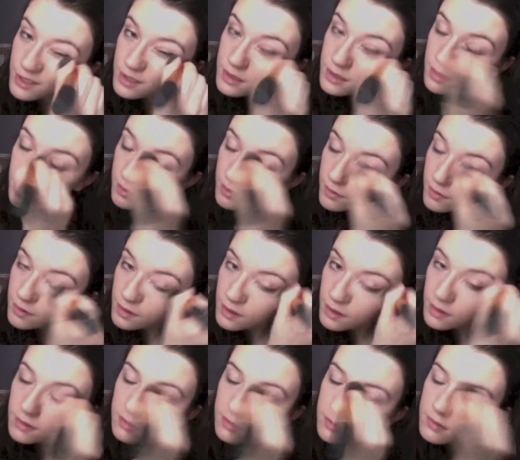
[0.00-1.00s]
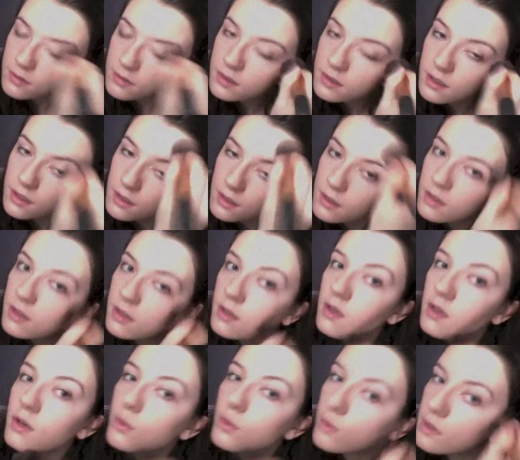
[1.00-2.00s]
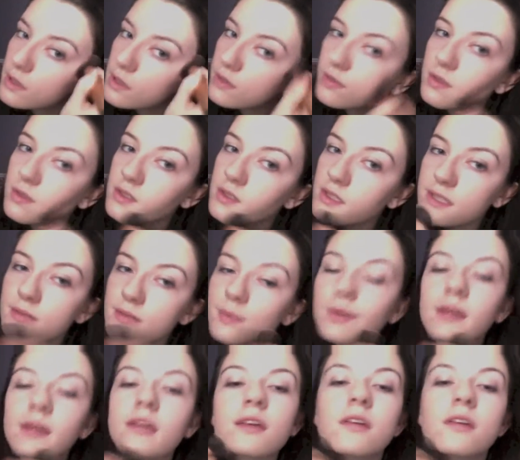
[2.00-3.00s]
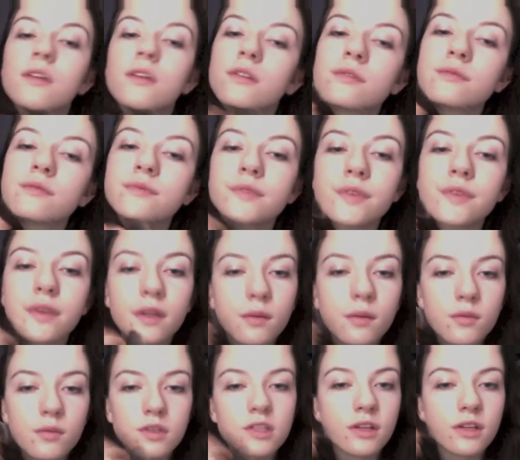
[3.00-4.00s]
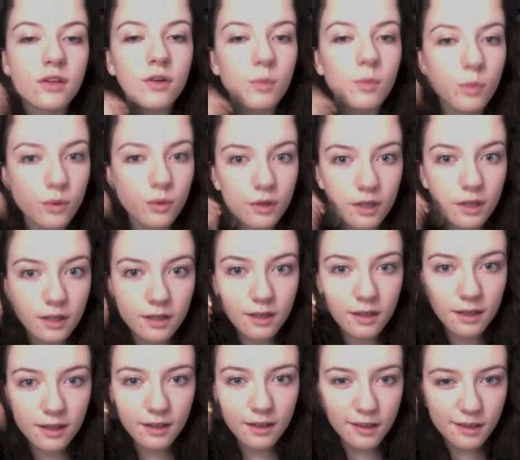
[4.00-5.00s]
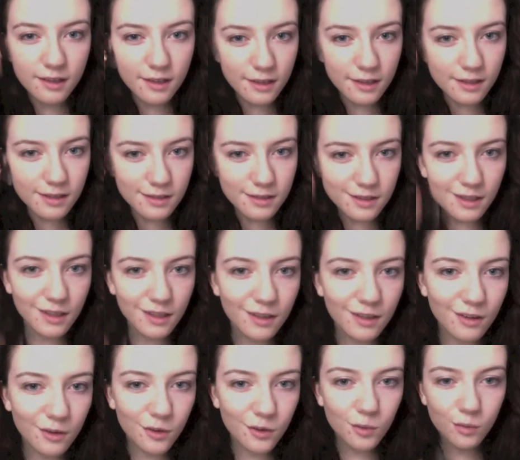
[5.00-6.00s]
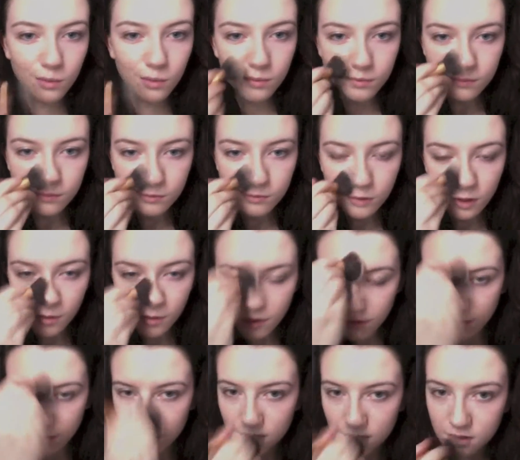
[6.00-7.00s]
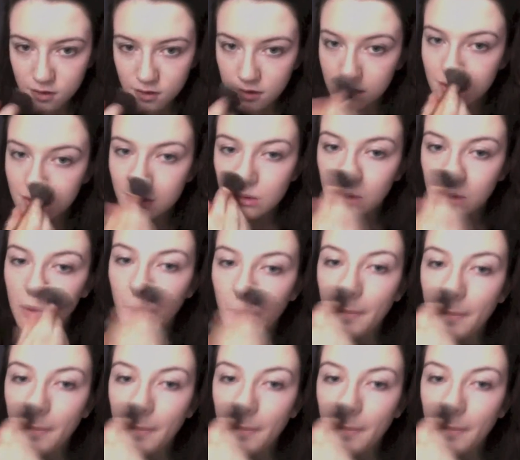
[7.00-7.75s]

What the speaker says: so I figure what difference does it make? I'm just a little bored sitting at home when all my friends are at school.